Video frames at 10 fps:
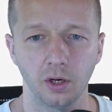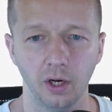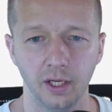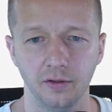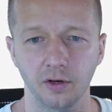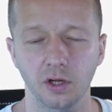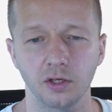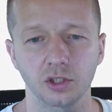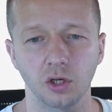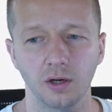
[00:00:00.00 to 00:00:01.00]
All right. And they're going
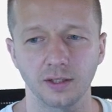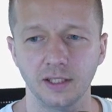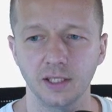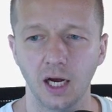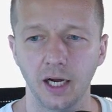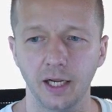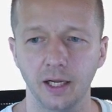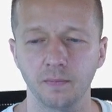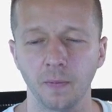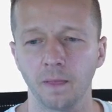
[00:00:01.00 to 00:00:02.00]
to start
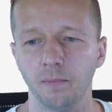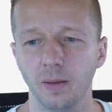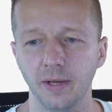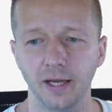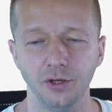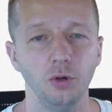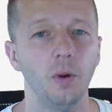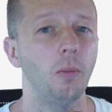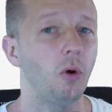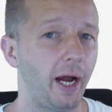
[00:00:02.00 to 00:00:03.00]
designing maybe a new
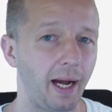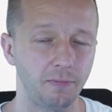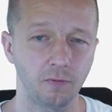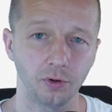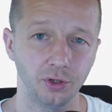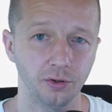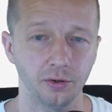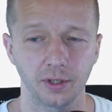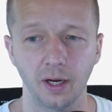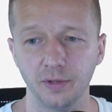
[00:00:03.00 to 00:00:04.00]
mobile app for
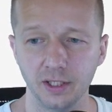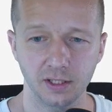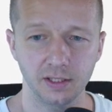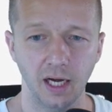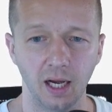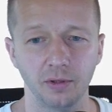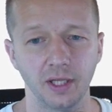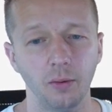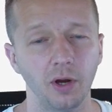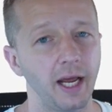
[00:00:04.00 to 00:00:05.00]
your company's design, but
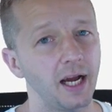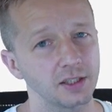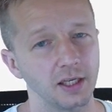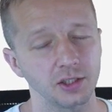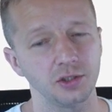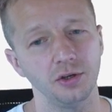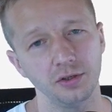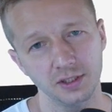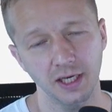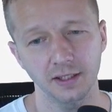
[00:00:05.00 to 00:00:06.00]
they want access to your
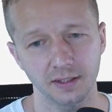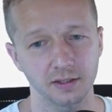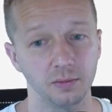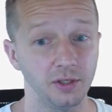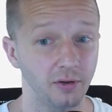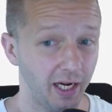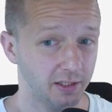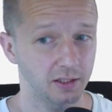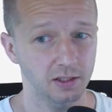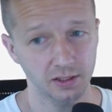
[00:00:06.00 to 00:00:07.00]
design system and your
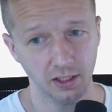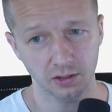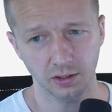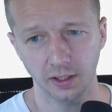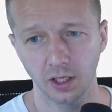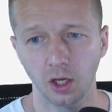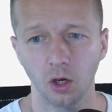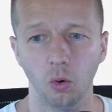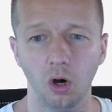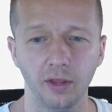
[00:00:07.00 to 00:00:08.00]
assets essentially.
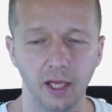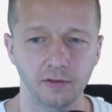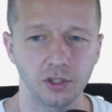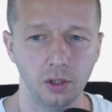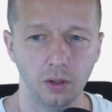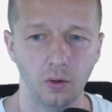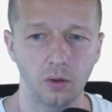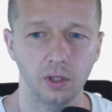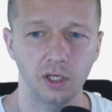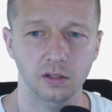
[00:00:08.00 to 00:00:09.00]
Well, all they have to
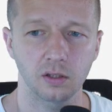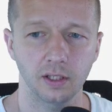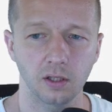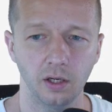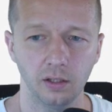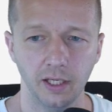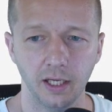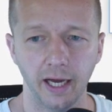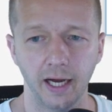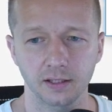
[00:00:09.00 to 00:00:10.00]
do is click on
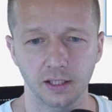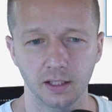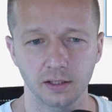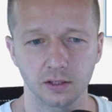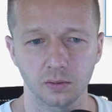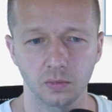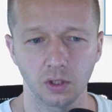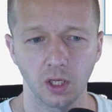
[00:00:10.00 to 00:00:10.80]
link assets